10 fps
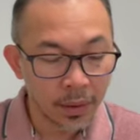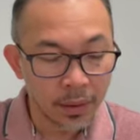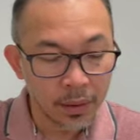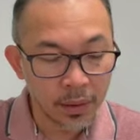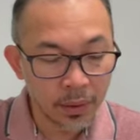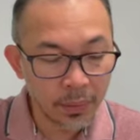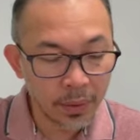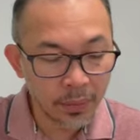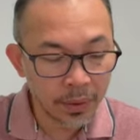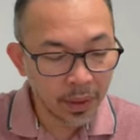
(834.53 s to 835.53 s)
So
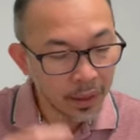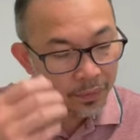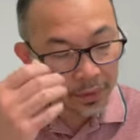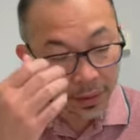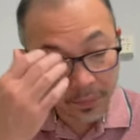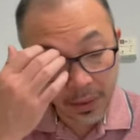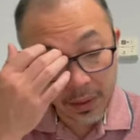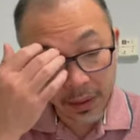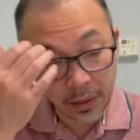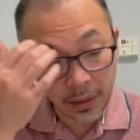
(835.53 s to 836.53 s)
between adverse
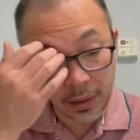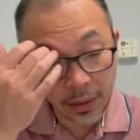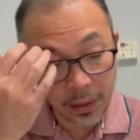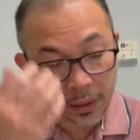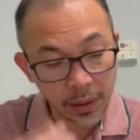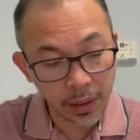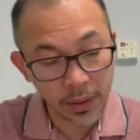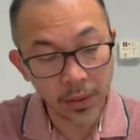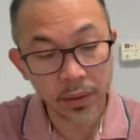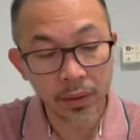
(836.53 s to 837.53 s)
event, incident,
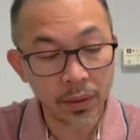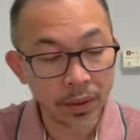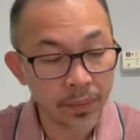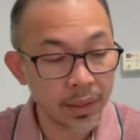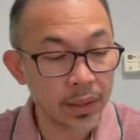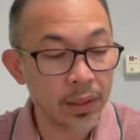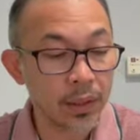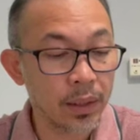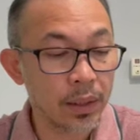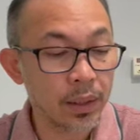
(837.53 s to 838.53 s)
error, near miss.
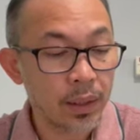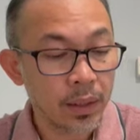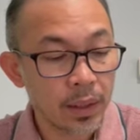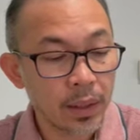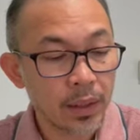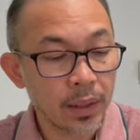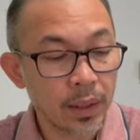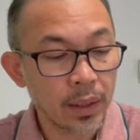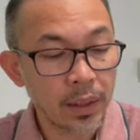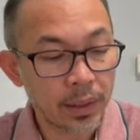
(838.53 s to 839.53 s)

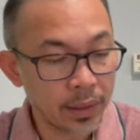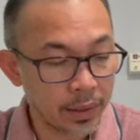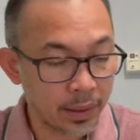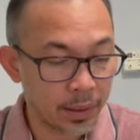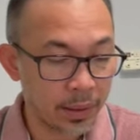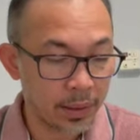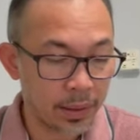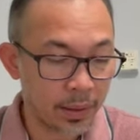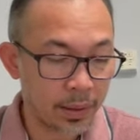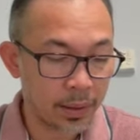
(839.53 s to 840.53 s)

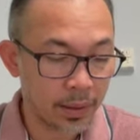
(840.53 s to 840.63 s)
Let's